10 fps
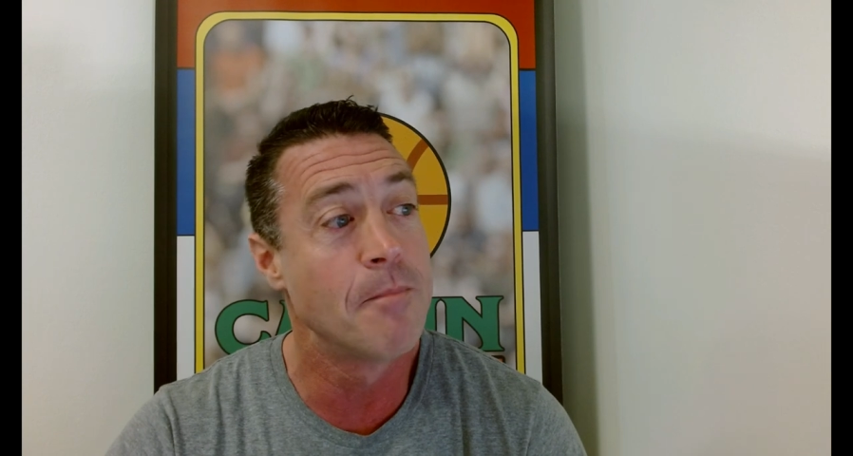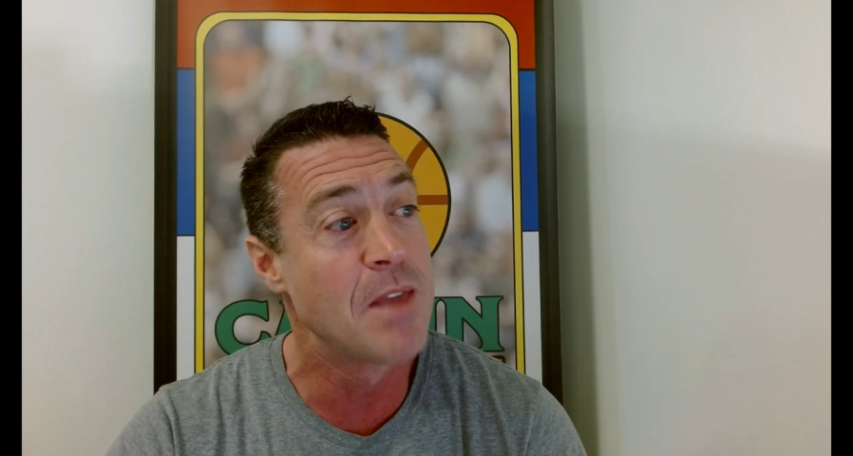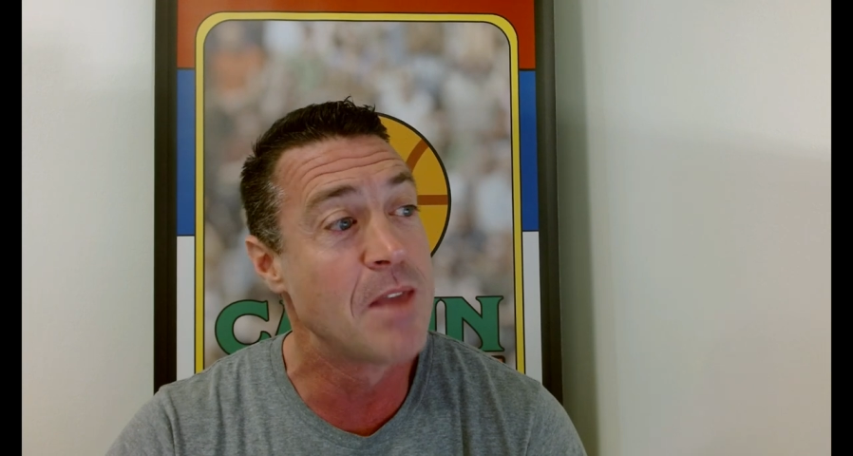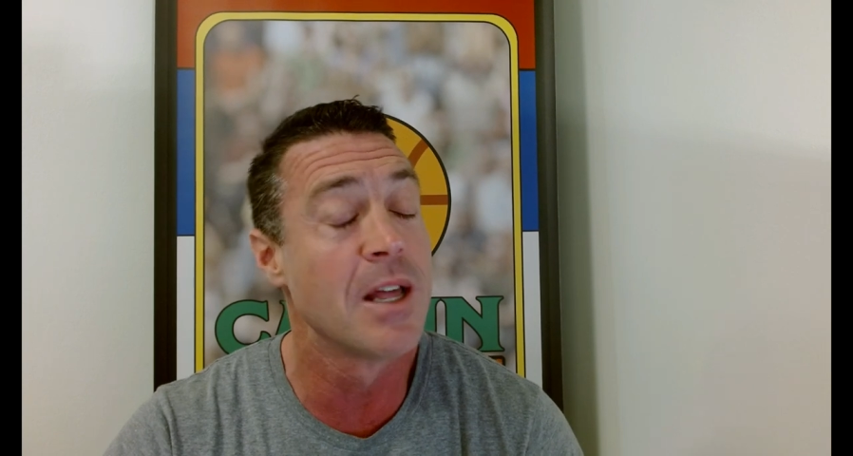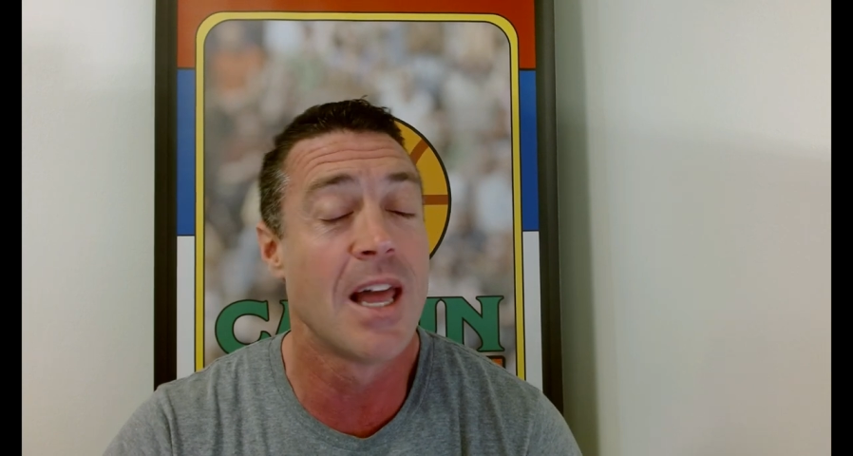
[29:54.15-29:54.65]

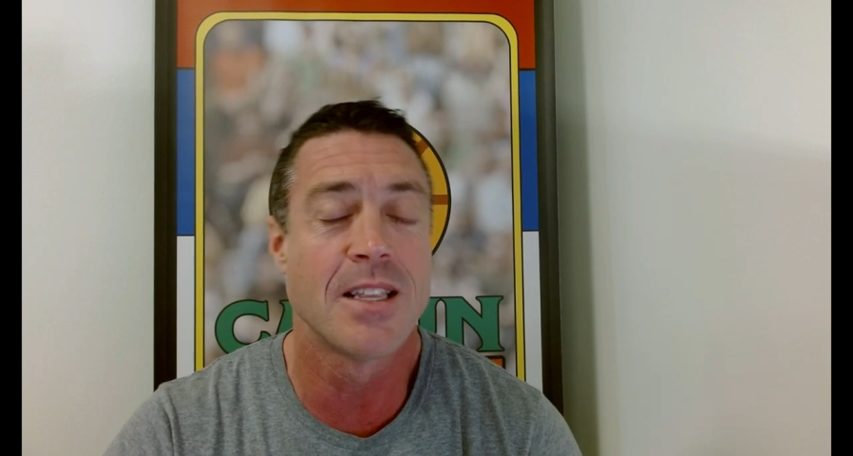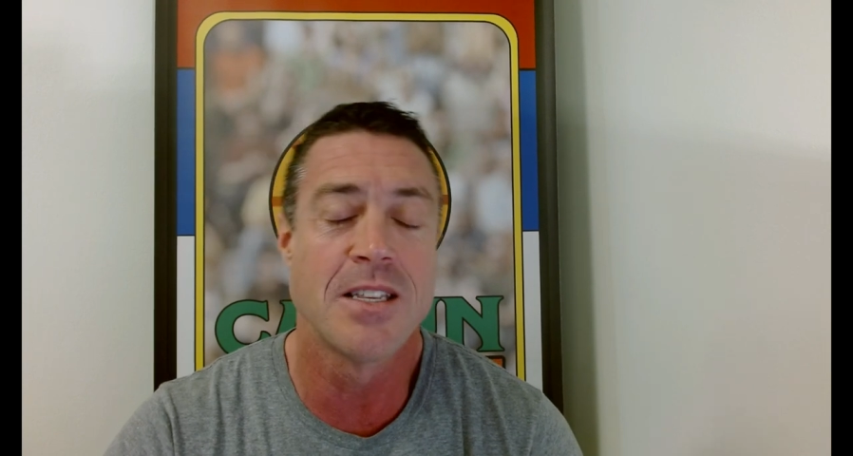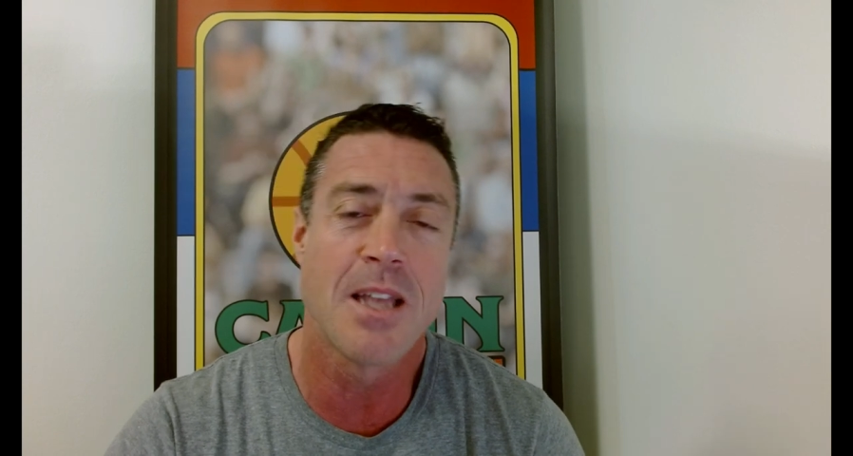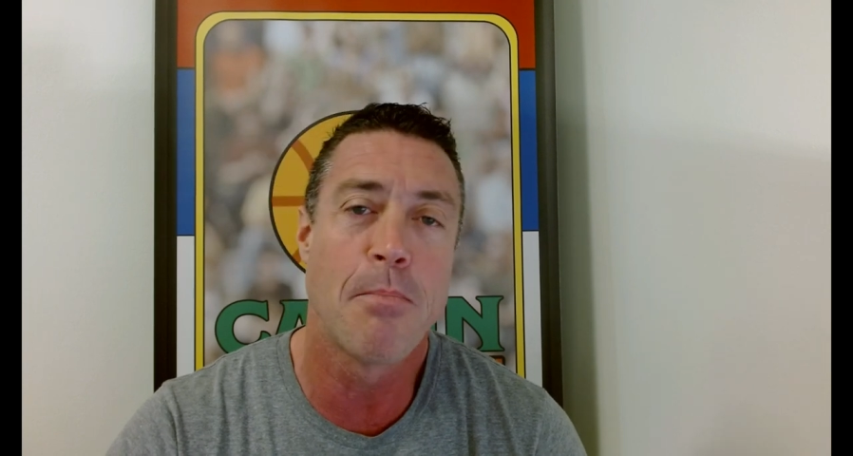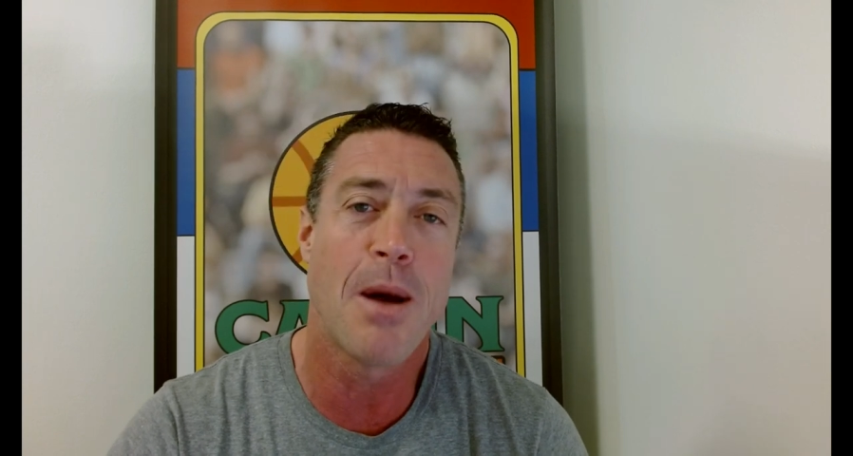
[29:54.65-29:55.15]
Keep collecting,
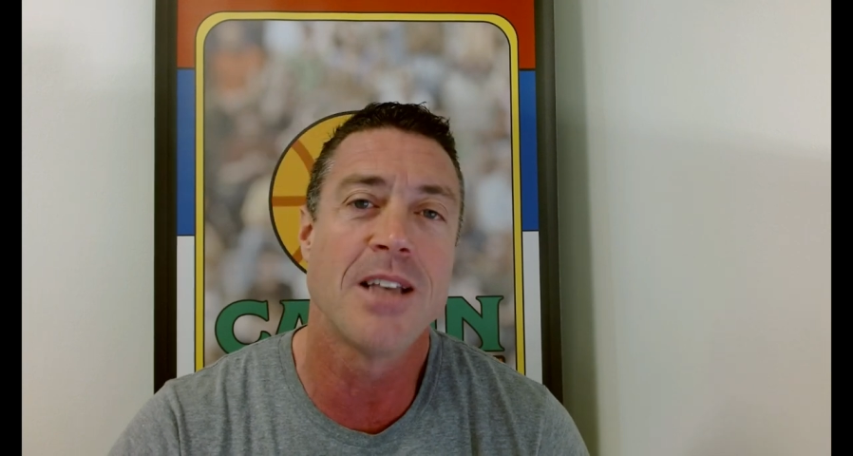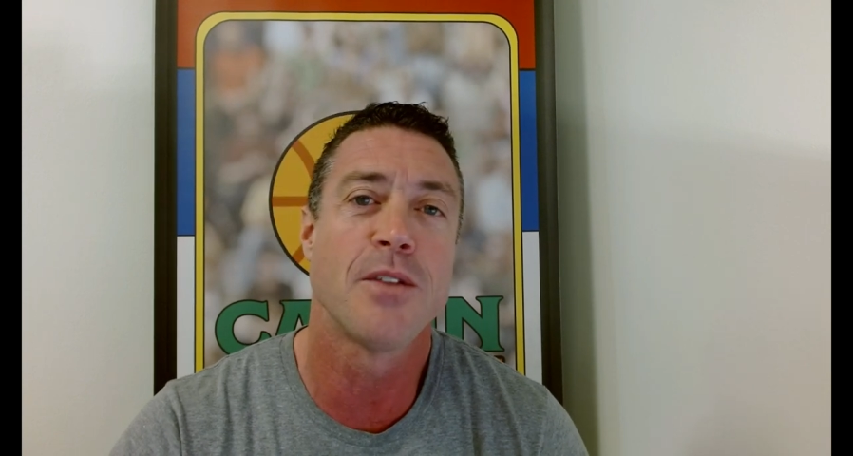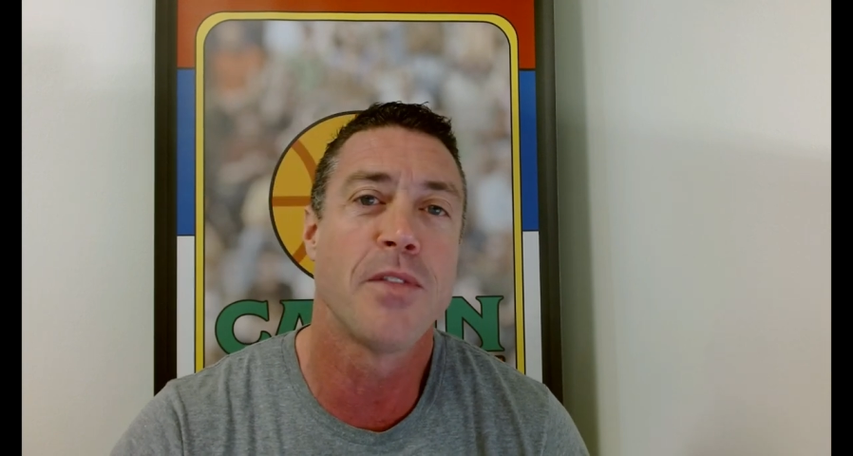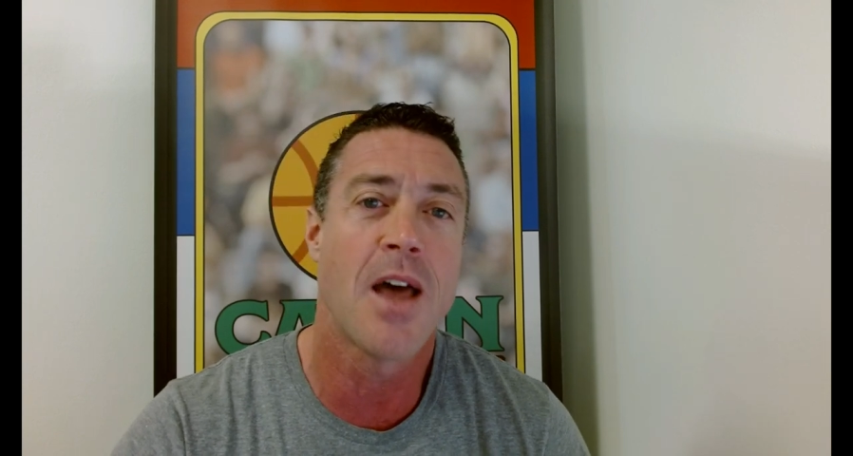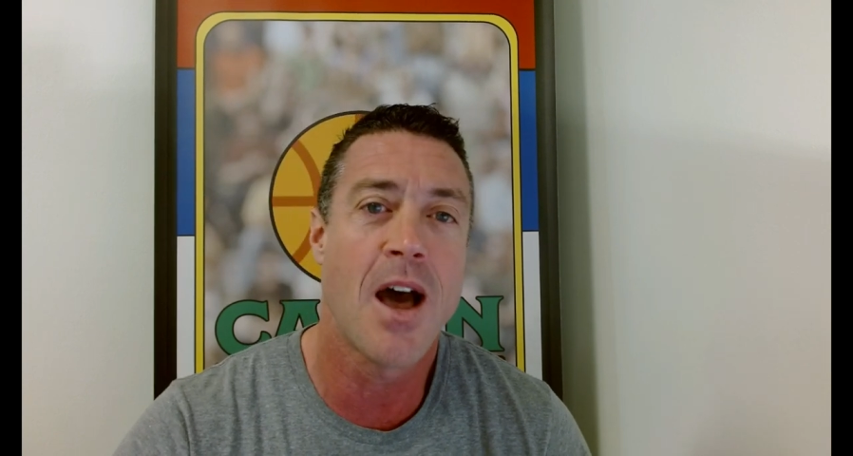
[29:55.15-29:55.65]
stay
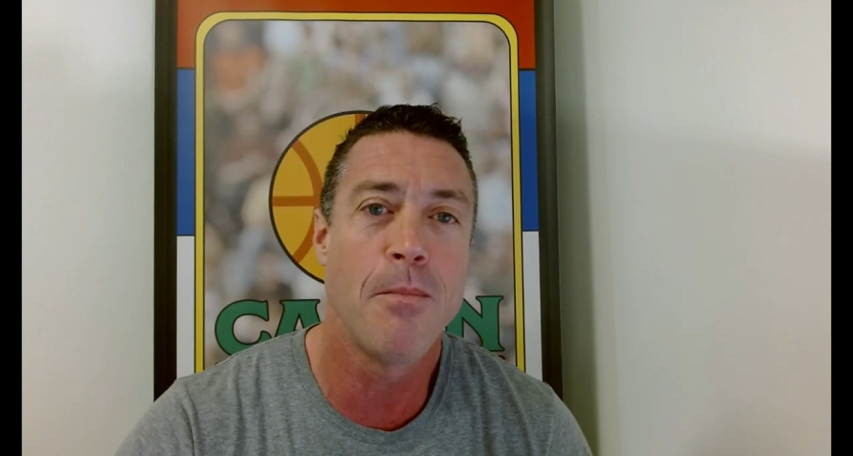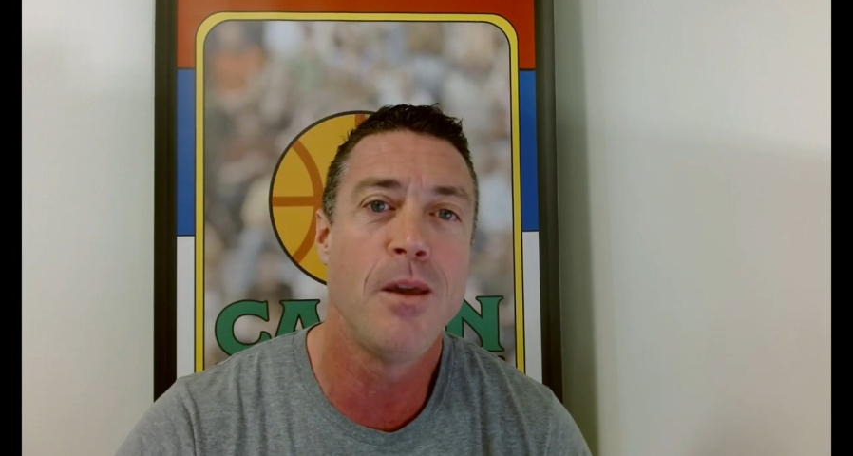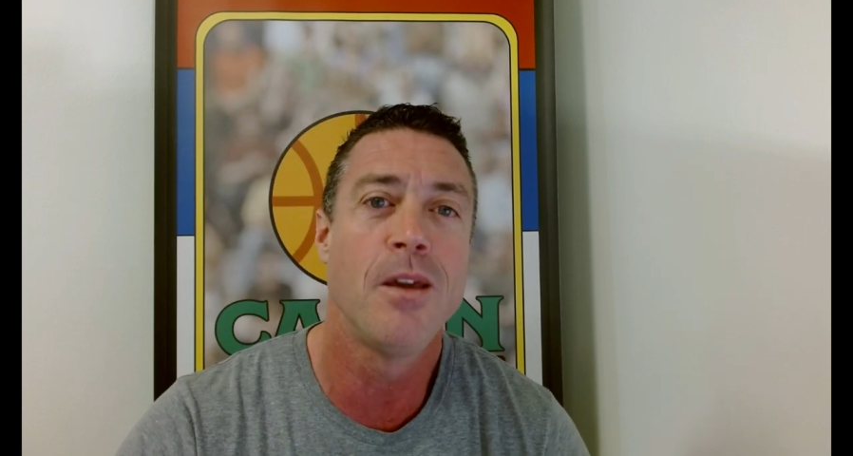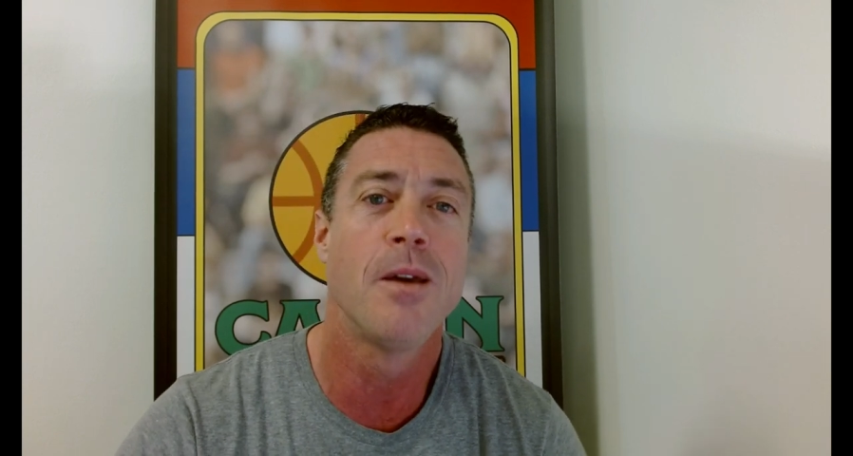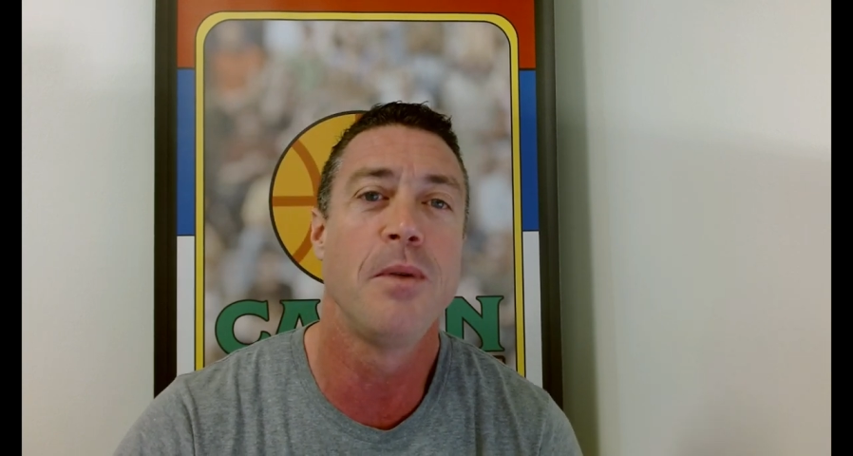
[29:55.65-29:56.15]
positive in the hobby.
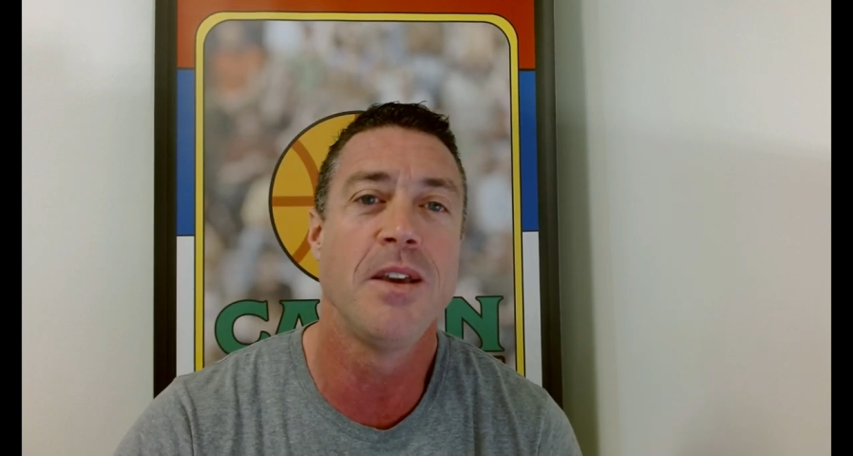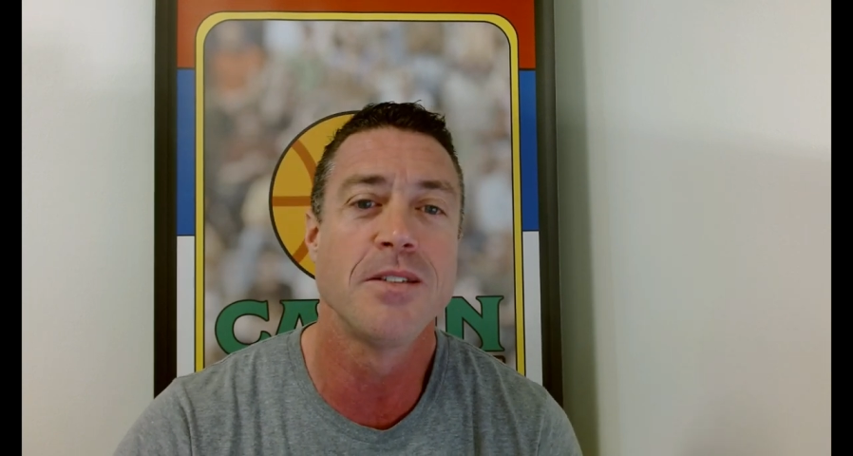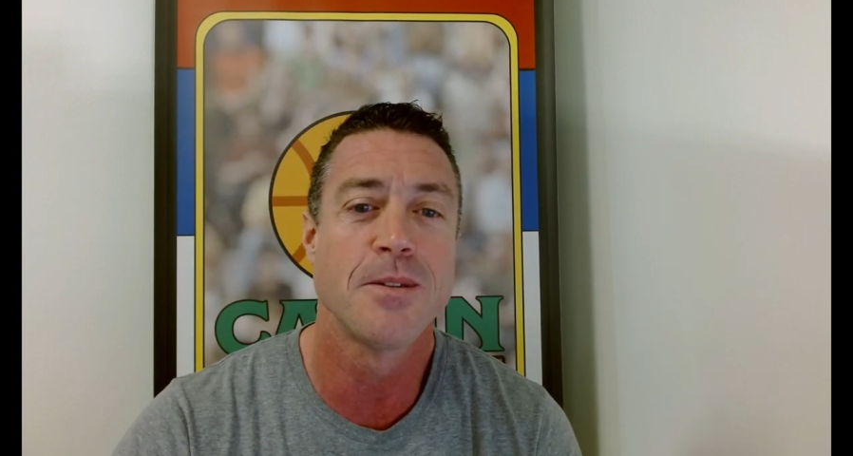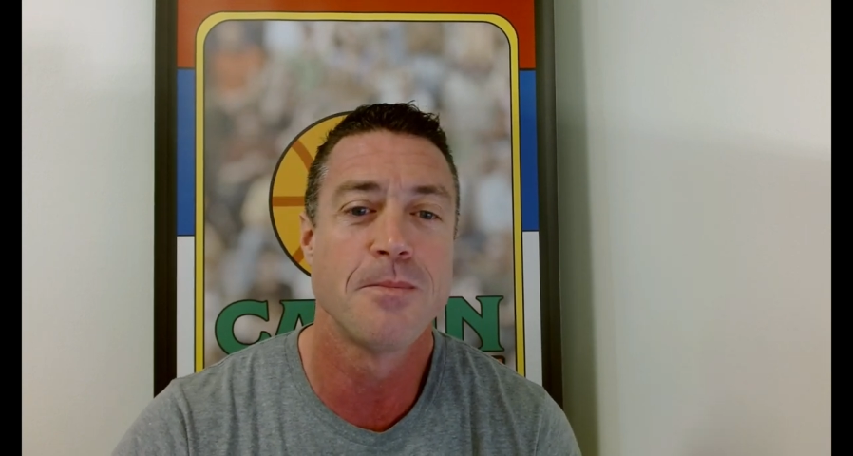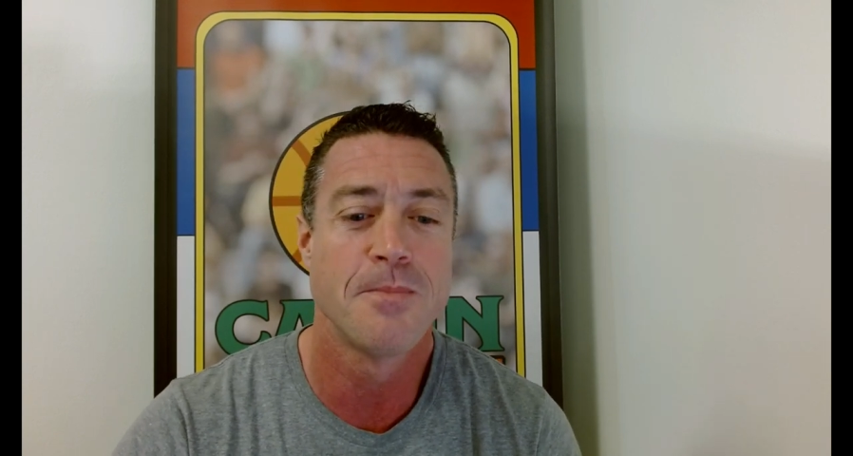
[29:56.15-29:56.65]
Peace.